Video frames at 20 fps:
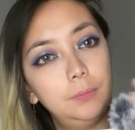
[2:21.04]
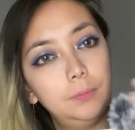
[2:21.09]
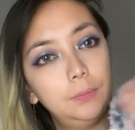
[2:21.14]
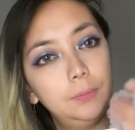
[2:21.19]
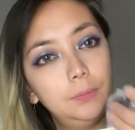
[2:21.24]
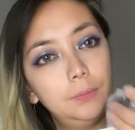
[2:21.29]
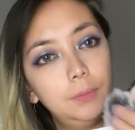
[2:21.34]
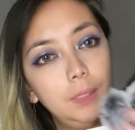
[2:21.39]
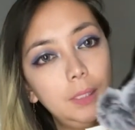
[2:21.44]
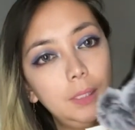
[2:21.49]

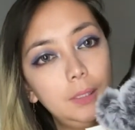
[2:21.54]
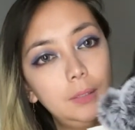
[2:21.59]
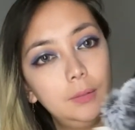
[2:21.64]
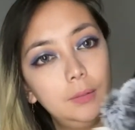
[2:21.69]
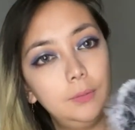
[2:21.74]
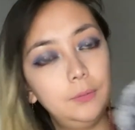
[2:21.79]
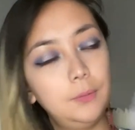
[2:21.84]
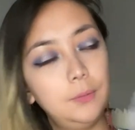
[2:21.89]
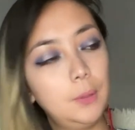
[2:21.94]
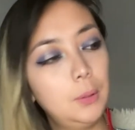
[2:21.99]
fake
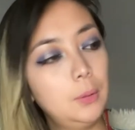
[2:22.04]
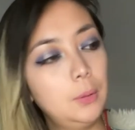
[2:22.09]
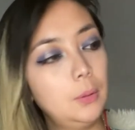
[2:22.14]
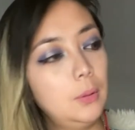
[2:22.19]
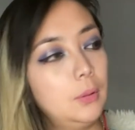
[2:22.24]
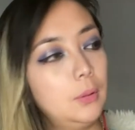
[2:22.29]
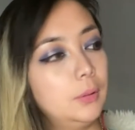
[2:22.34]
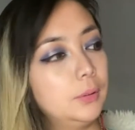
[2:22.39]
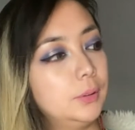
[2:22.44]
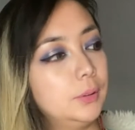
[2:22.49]
faux
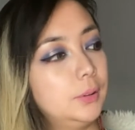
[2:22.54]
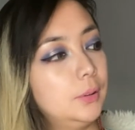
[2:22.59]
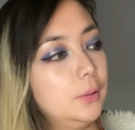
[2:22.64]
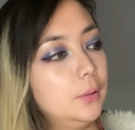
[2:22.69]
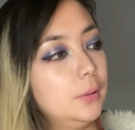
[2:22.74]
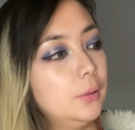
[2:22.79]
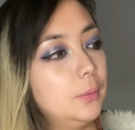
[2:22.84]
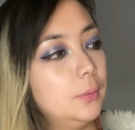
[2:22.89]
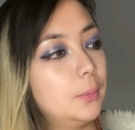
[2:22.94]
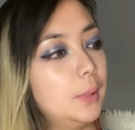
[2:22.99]

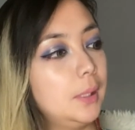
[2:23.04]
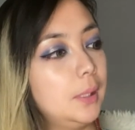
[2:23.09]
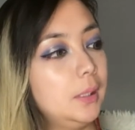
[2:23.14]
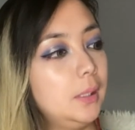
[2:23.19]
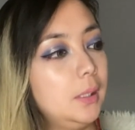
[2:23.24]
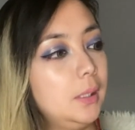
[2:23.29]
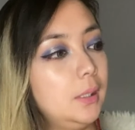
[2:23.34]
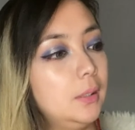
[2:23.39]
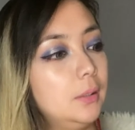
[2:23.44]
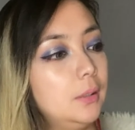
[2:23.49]
also right
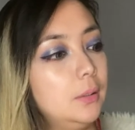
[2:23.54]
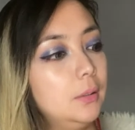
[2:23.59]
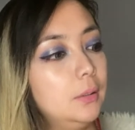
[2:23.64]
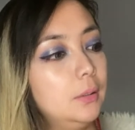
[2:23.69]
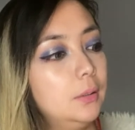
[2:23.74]
here.